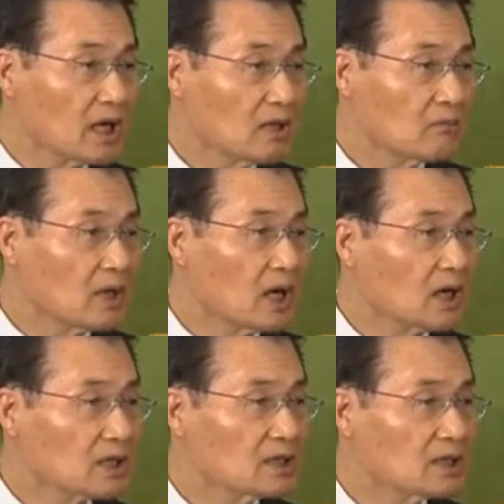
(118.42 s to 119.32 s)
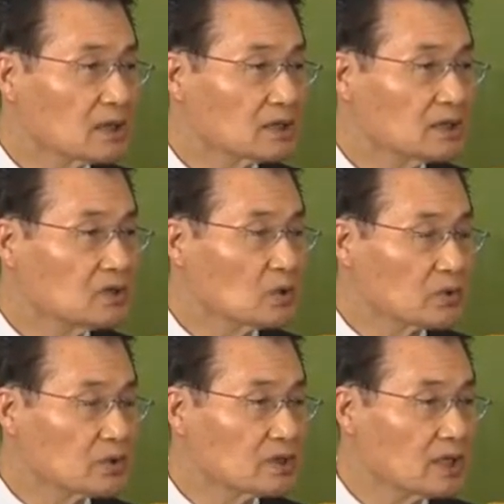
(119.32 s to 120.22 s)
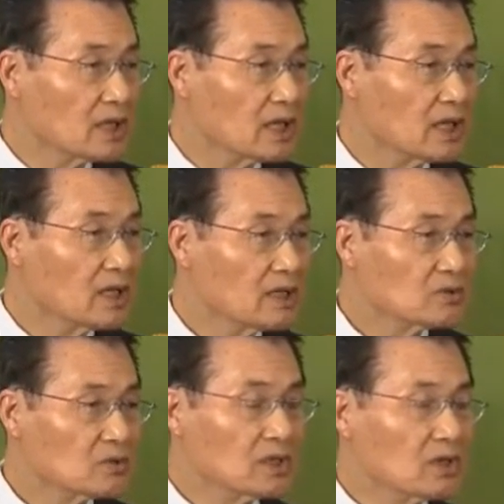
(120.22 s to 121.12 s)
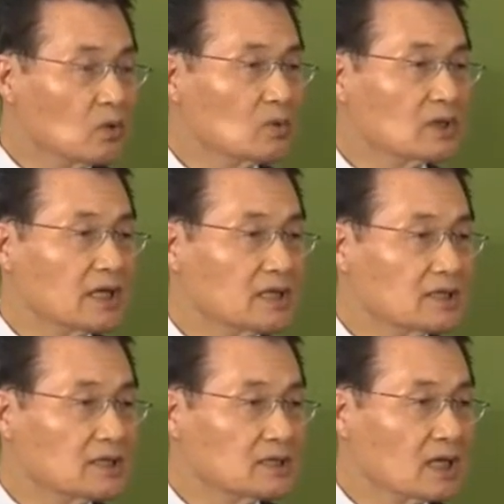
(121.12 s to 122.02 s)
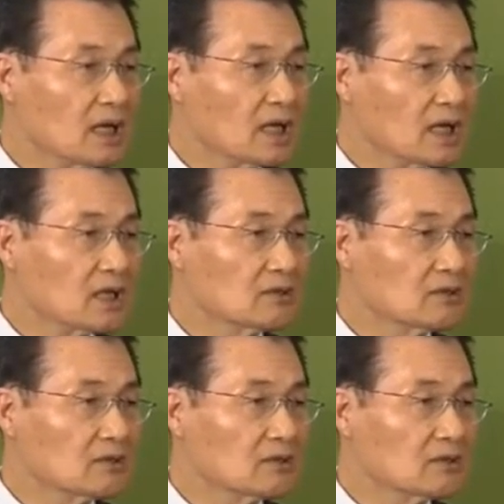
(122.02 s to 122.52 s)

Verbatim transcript: The chairman also says Japan's organizations are ill prepared to deal with a